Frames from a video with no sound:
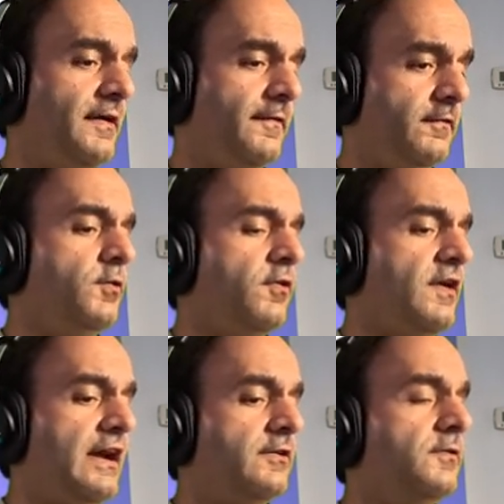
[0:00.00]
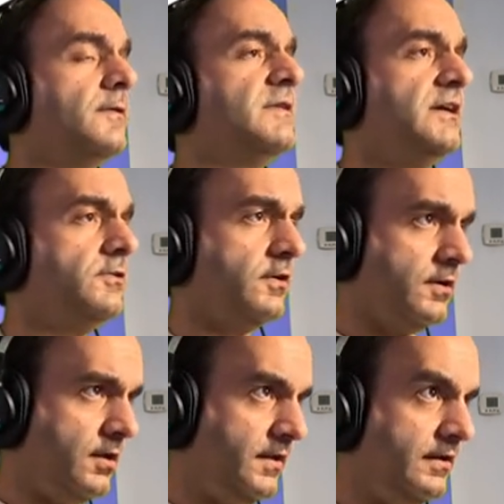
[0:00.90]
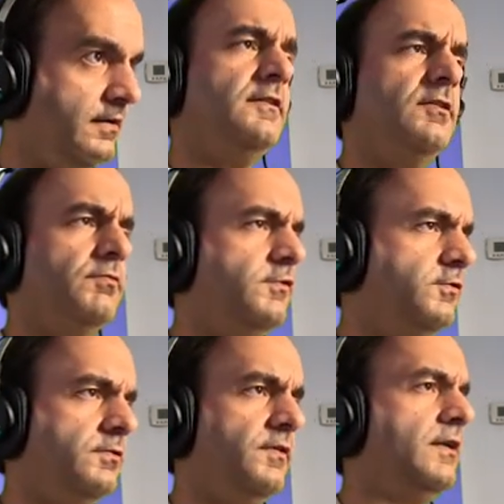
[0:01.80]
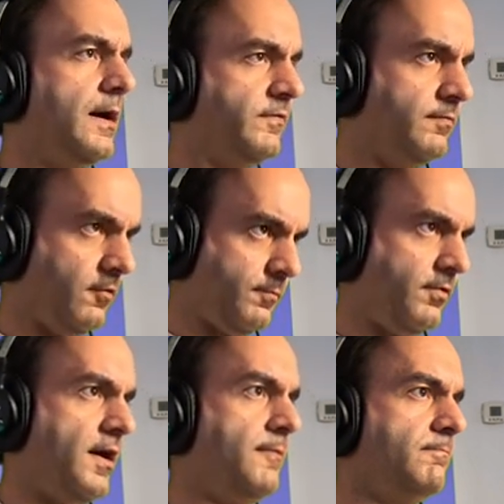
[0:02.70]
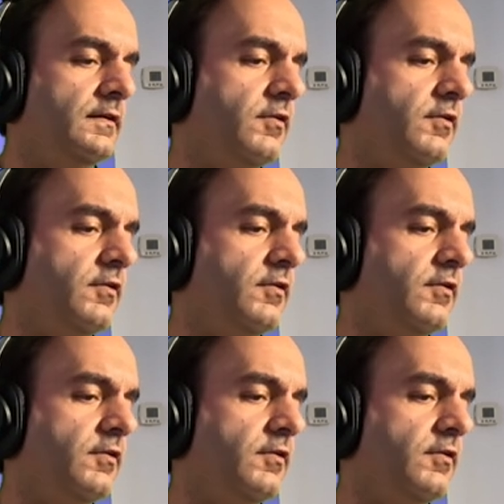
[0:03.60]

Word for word: without voice actor Peter Cullen, the original Optimus Prime.